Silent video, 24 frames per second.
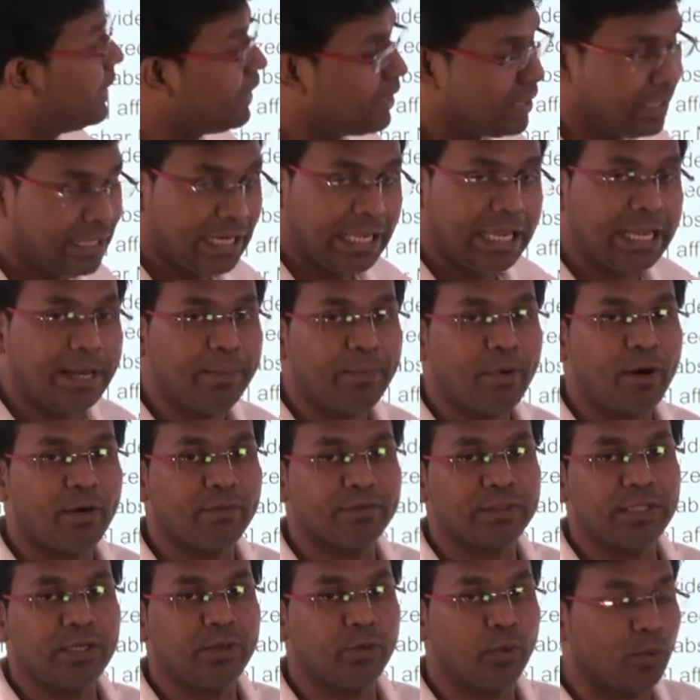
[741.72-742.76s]
name
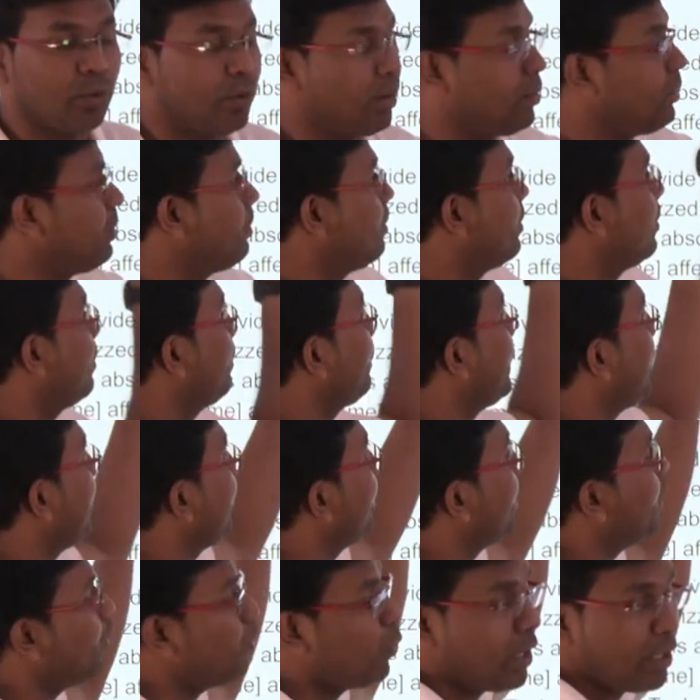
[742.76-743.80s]
of the
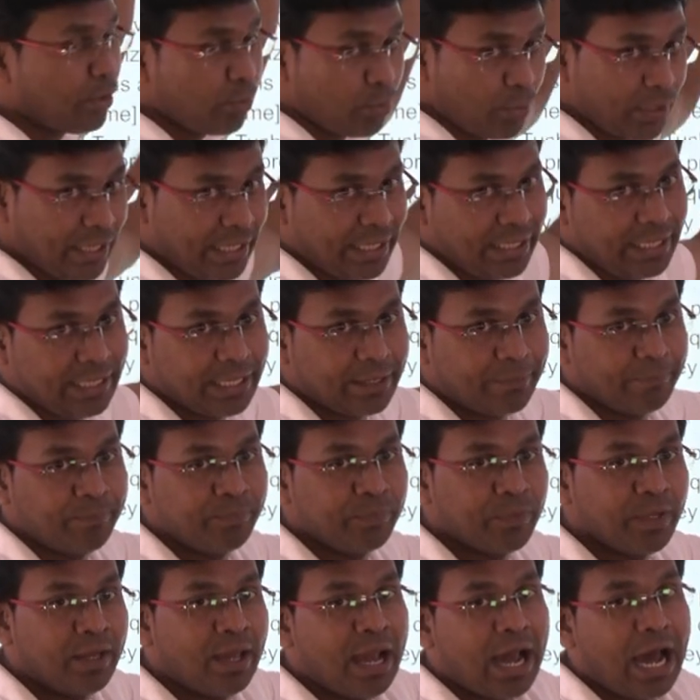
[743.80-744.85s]
people who are donating
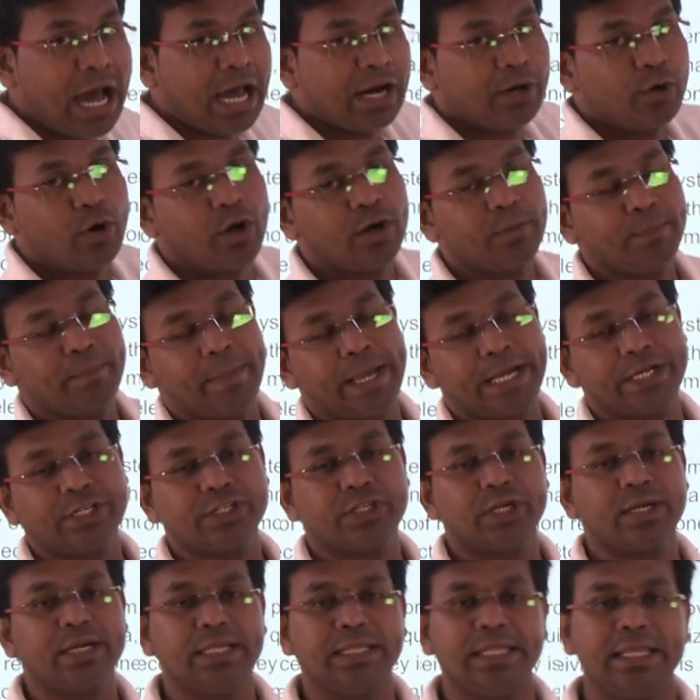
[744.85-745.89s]
are not
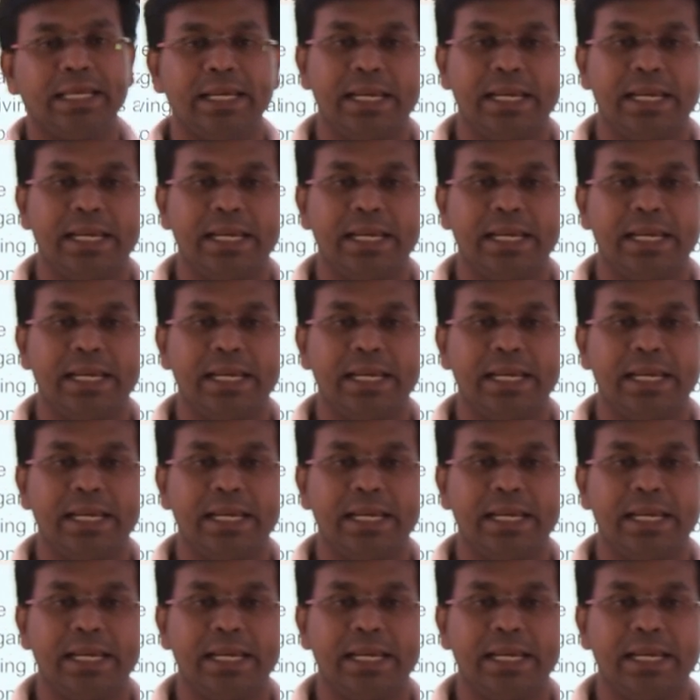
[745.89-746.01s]
mentioned in the